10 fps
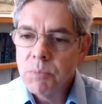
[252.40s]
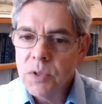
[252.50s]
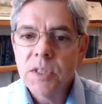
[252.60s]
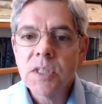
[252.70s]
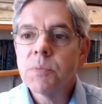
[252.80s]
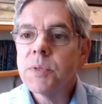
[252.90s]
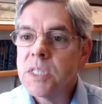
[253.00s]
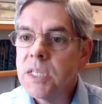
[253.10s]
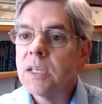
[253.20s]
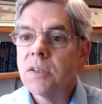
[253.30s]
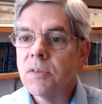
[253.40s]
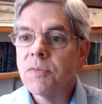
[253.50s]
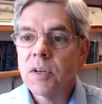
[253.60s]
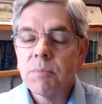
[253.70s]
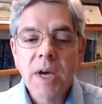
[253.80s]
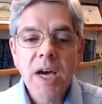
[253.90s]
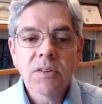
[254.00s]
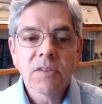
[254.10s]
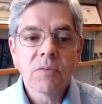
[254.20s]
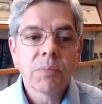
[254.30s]
Participants get different
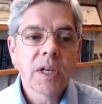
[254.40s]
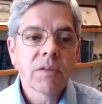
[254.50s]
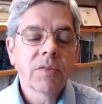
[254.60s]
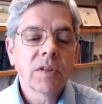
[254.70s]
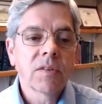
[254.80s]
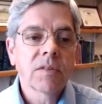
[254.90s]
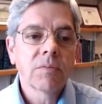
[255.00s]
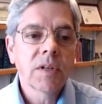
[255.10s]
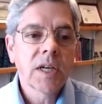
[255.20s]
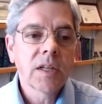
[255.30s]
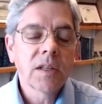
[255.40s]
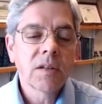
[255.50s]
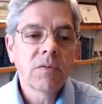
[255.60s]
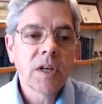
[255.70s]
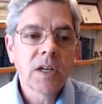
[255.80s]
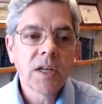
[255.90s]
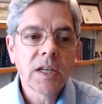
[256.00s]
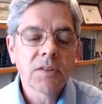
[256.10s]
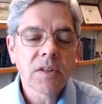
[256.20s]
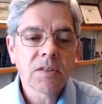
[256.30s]
amounts of benefits that
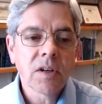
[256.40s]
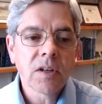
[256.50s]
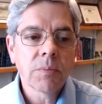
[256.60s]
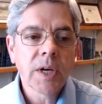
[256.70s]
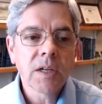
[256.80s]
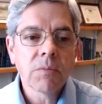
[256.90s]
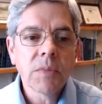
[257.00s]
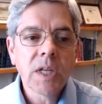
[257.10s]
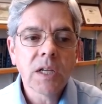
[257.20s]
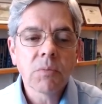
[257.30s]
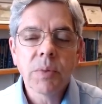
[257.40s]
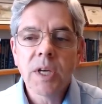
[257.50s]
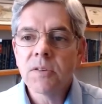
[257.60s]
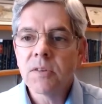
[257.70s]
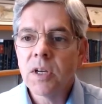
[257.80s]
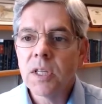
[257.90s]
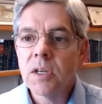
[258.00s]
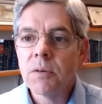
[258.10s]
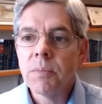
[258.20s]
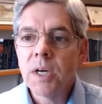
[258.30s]
vary, as I'll talk about in a minute, based on
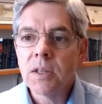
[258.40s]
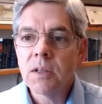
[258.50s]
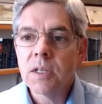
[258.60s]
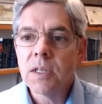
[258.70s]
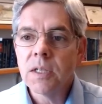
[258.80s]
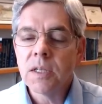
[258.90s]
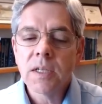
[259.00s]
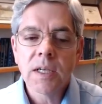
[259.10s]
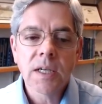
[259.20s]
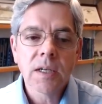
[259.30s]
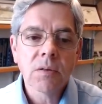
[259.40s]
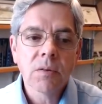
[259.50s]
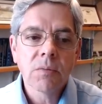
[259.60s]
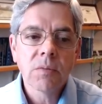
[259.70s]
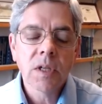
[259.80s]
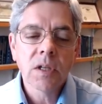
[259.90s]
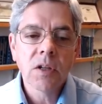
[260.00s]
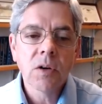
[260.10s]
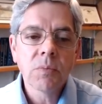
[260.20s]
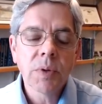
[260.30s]
their monthly
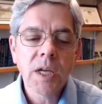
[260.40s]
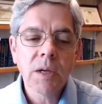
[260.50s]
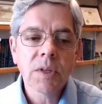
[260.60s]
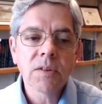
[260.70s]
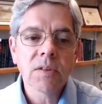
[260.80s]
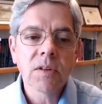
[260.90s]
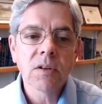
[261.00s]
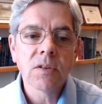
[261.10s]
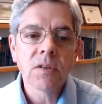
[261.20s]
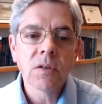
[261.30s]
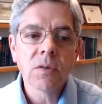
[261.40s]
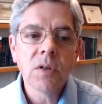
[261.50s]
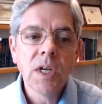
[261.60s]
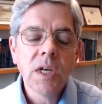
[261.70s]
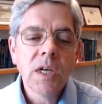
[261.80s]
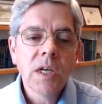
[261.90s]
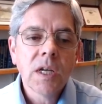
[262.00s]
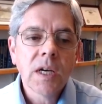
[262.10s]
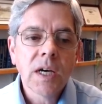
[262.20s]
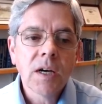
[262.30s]
loan payments that are due.
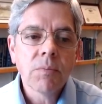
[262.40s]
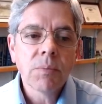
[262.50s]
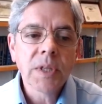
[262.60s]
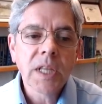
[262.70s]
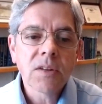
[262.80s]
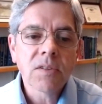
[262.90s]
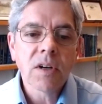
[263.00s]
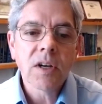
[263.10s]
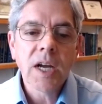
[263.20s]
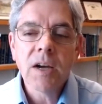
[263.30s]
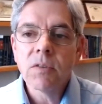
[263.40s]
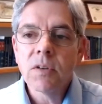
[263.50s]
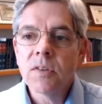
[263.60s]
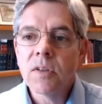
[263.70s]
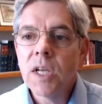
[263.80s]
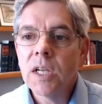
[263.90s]
But that's our average.